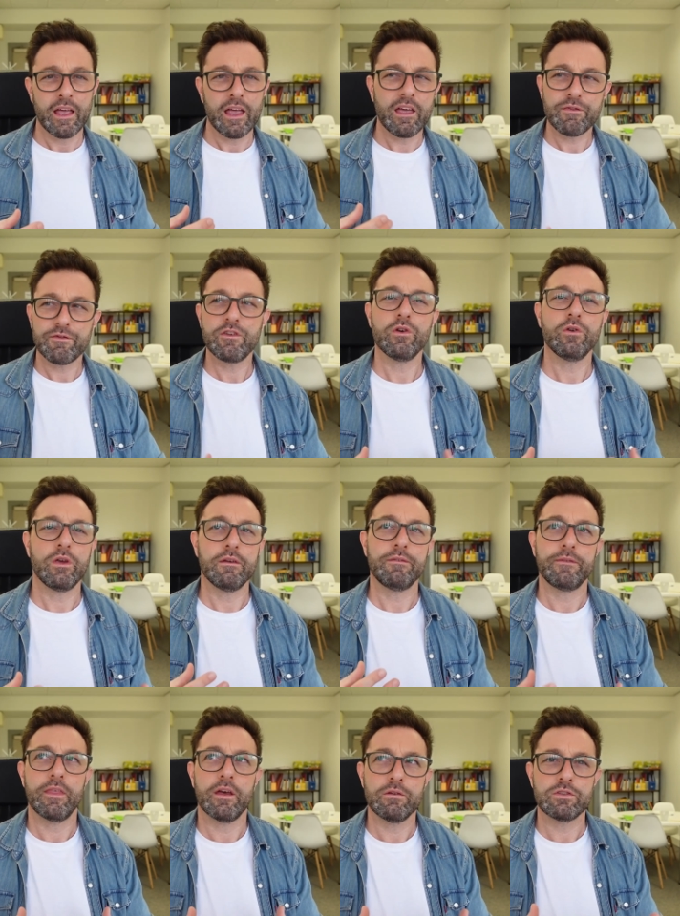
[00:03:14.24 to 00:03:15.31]
If you,
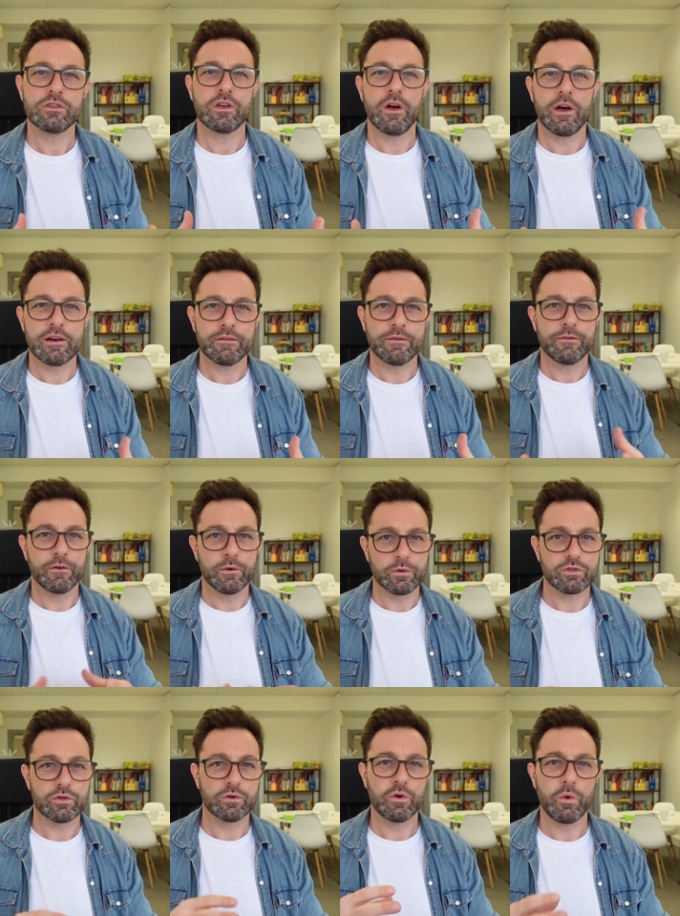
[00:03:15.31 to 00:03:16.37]
if those kind of
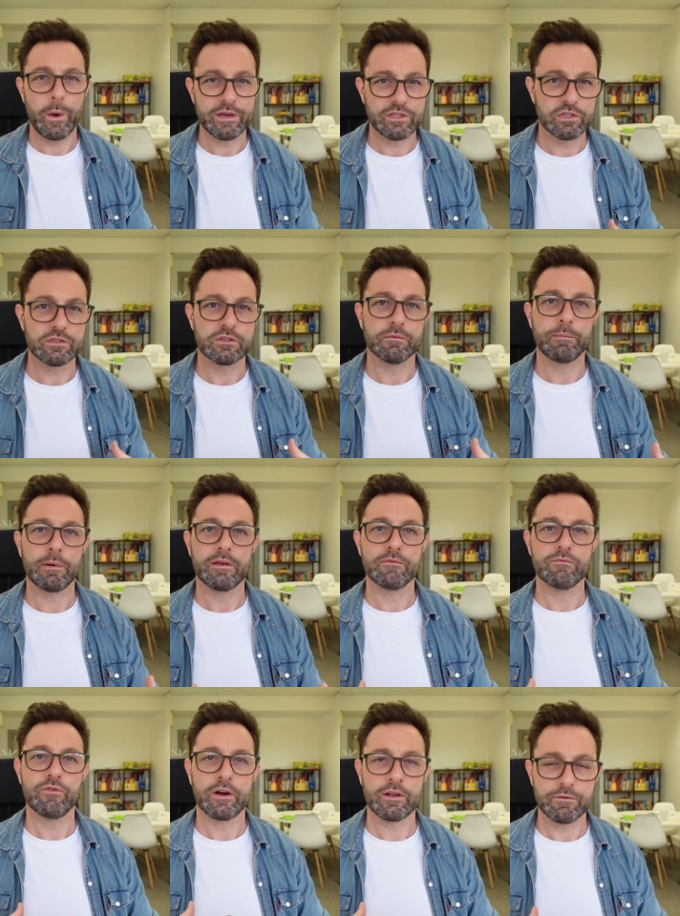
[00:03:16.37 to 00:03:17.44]
thoughts or questions have
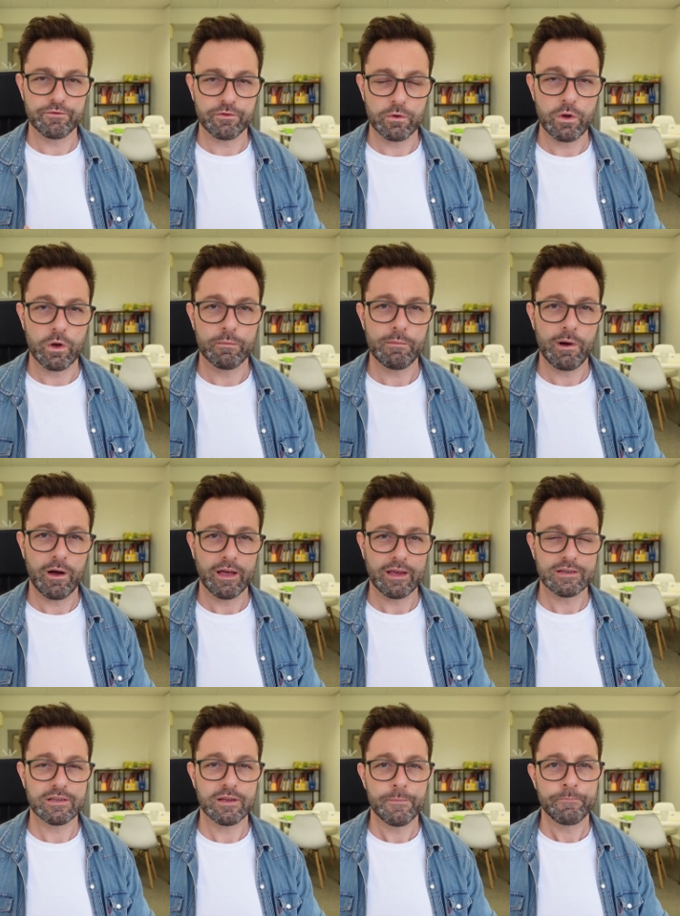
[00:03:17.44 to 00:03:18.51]
been running through your
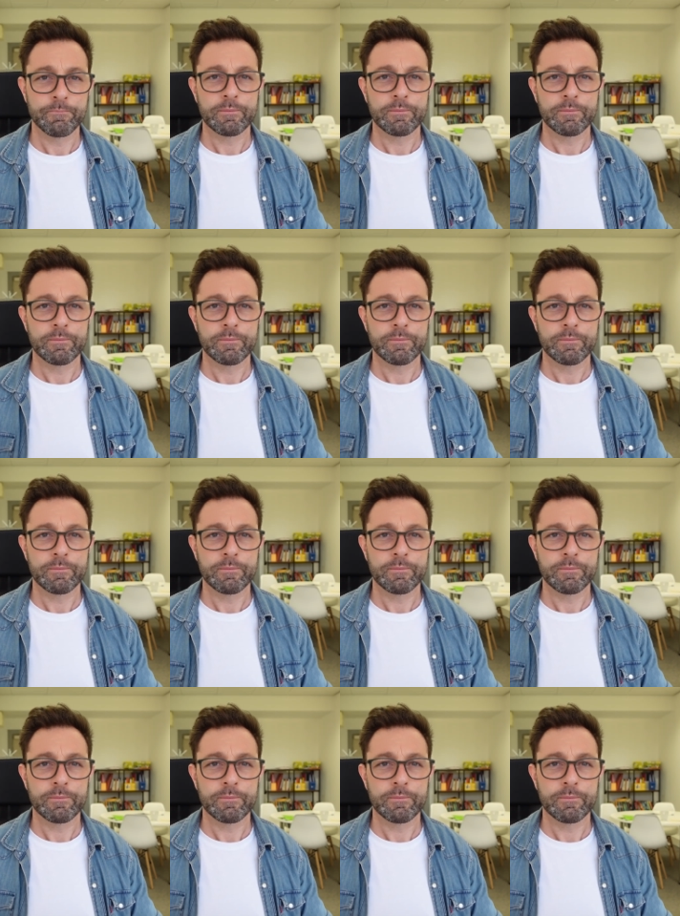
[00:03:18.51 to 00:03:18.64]
mind,